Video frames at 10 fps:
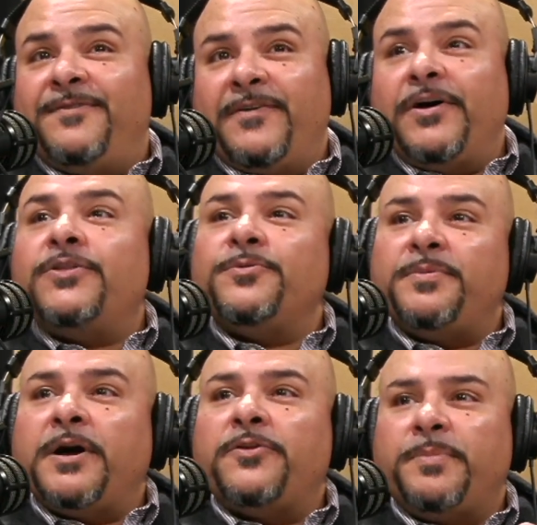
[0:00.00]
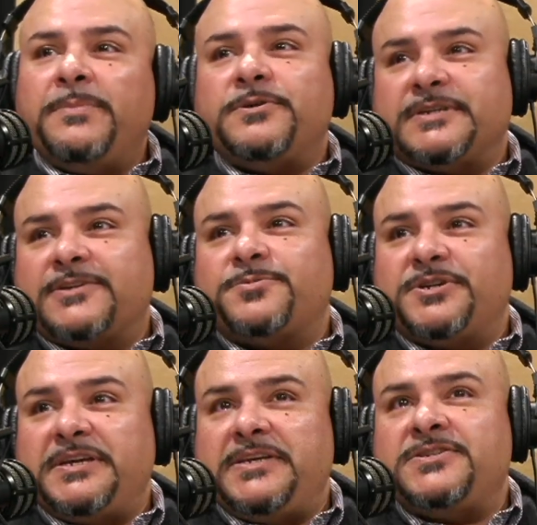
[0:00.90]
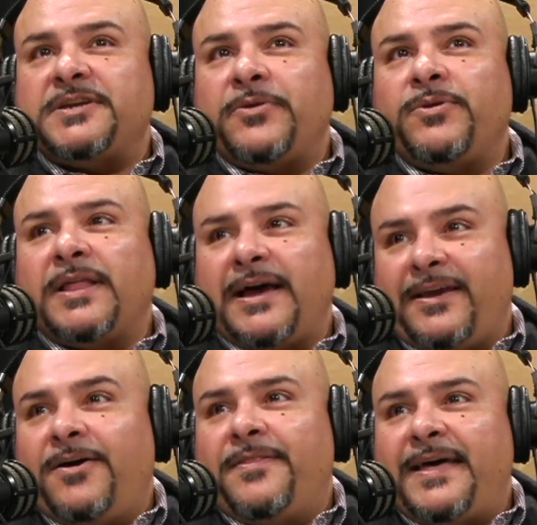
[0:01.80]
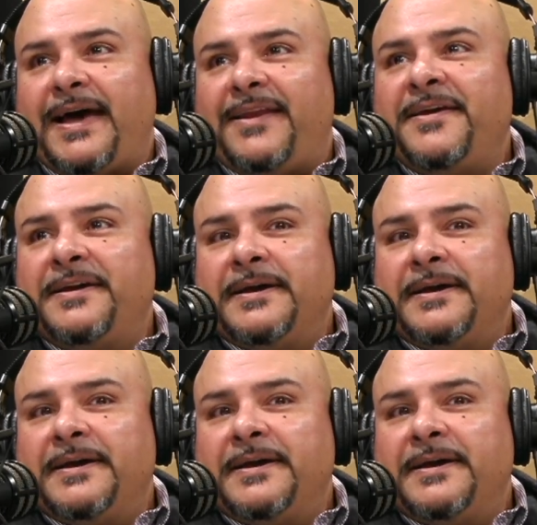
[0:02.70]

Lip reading: other people's expertise and relying on that,